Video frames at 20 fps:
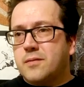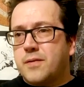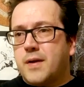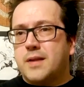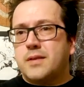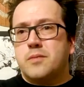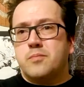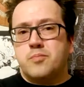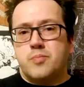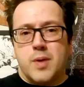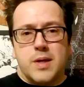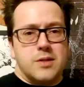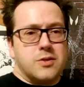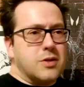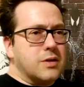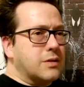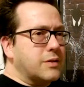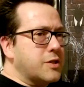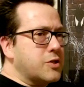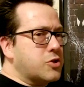the fact that
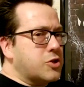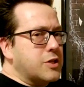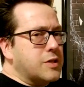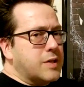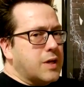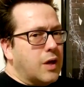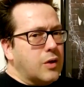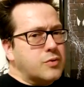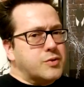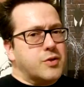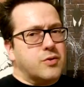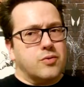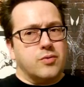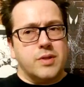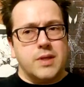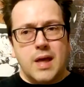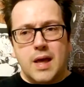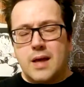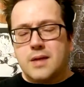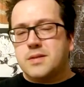basically she tells her,
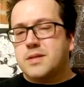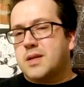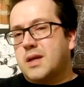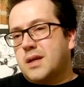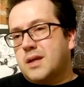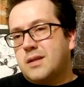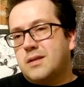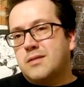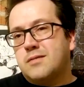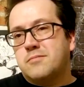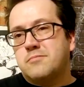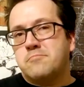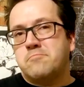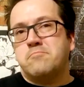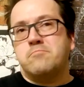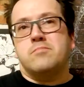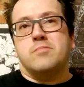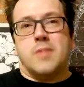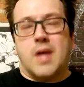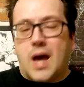yes, and
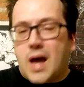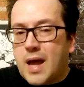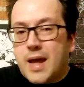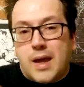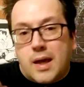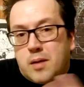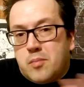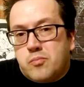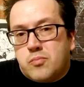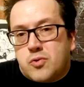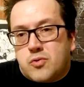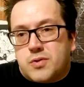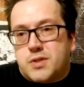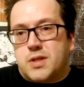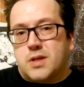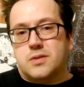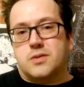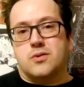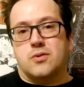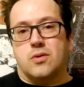that I am your
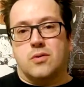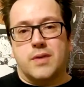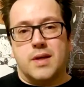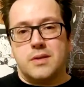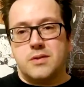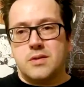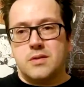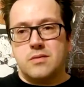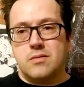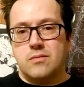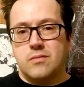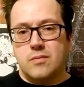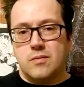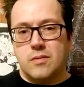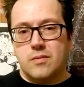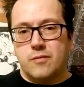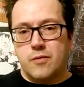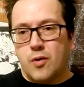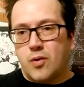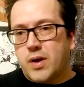sister. That's
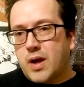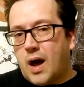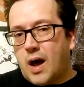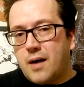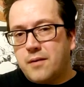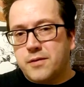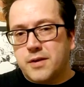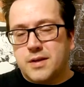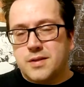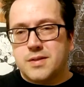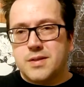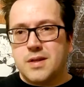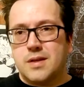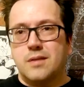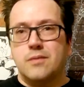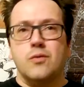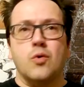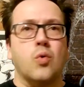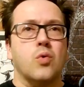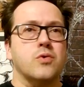very obvious.
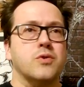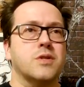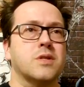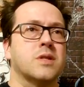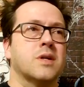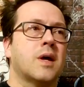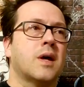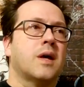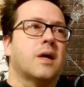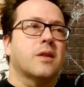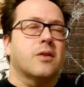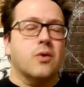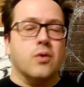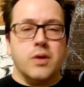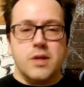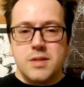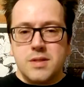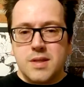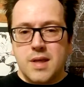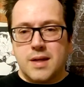And, of course, there
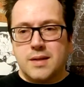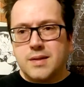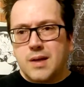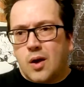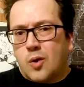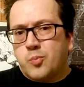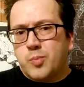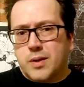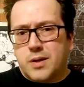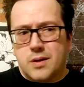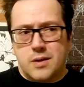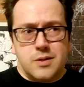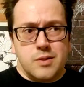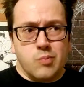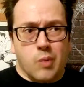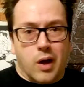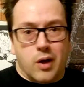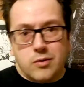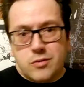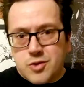is that doubt because,
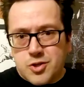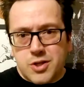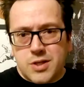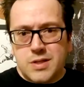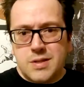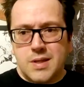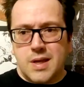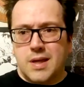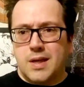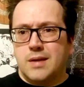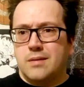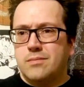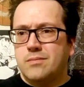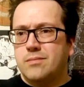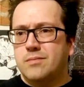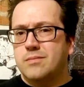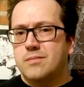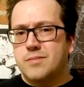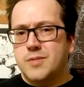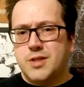well, she's a
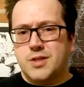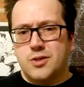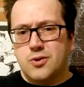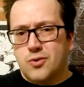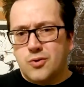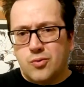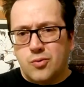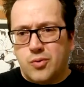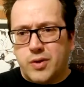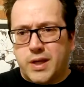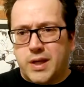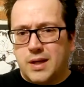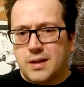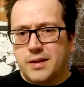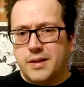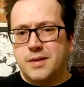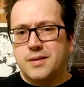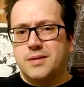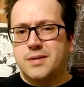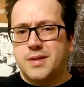
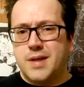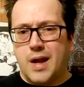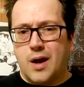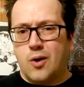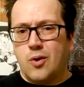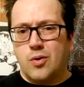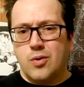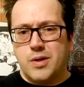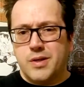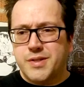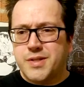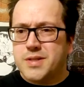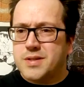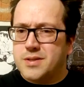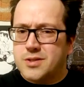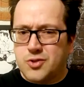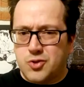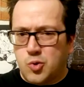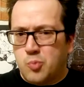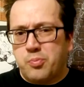serial-killing terrorist
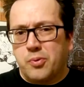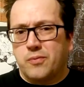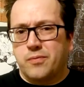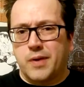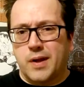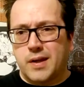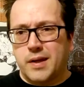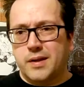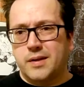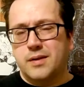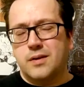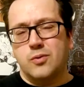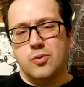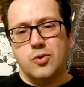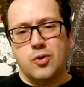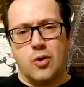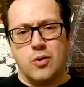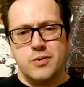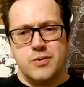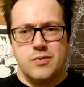supervillain who
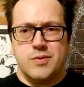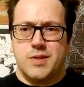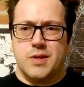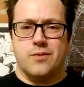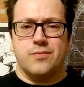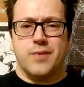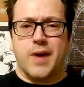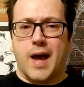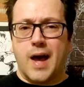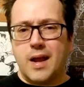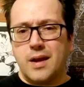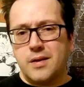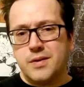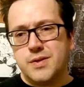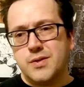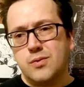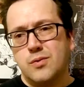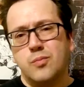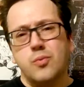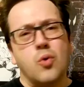calls herself Alice.
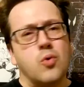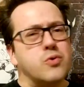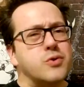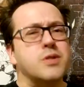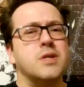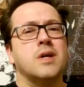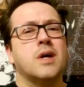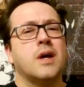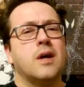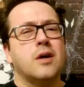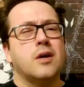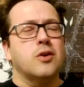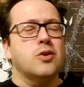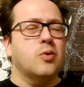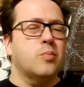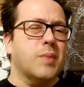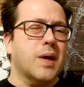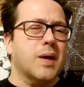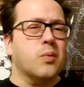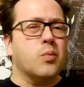So, of course,
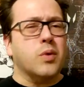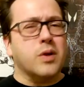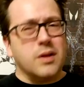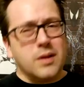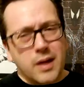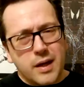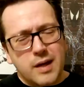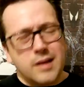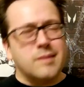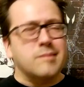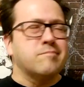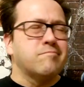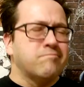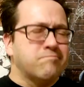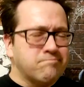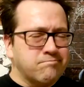you may want to, like,